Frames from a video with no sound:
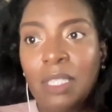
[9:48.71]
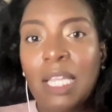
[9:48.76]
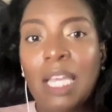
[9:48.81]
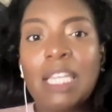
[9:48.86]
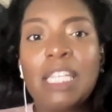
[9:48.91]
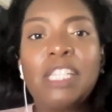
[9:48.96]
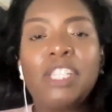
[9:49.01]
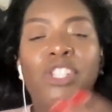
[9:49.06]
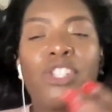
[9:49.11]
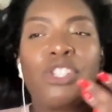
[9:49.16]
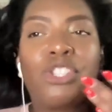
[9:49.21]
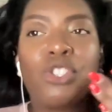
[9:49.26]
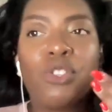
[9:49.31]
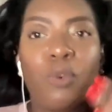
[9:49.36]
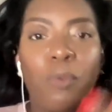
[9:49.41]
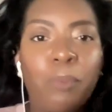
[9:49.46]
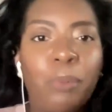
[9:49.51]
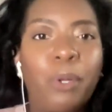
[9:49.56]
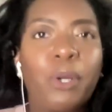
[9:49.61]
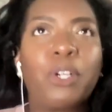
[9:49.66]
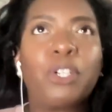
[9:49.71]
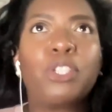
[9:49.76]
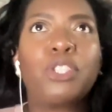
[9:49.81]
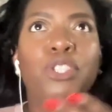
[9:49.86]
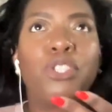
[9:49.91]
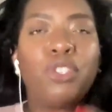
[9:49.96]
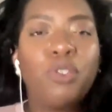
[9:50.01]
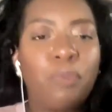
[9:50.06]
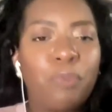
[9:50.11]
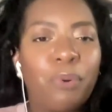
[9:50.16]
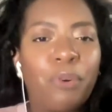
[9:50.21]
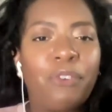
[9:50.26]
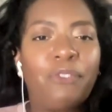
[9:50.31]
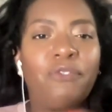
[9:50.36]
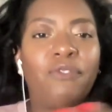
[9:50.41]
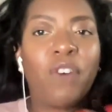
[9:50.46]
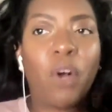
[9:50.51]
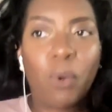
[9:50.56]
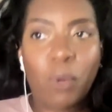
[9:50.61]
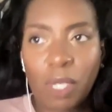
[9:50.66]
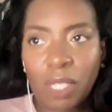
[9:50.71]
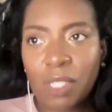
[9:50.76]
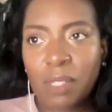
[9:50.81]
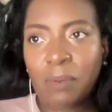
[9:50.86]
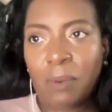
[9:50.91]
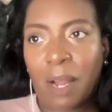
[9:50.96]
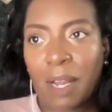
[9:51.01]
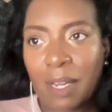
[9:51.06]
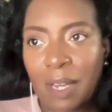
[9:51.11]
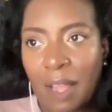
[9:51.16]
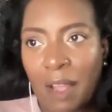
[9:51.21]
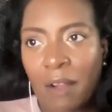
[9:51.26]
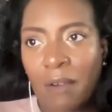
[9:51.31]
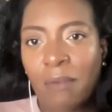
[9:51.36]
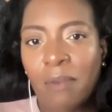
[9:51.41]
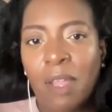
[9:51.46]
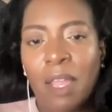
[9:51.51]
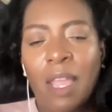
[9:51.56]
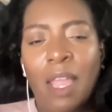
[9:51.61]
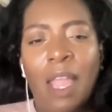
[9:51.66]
Like it's super, super focused right now.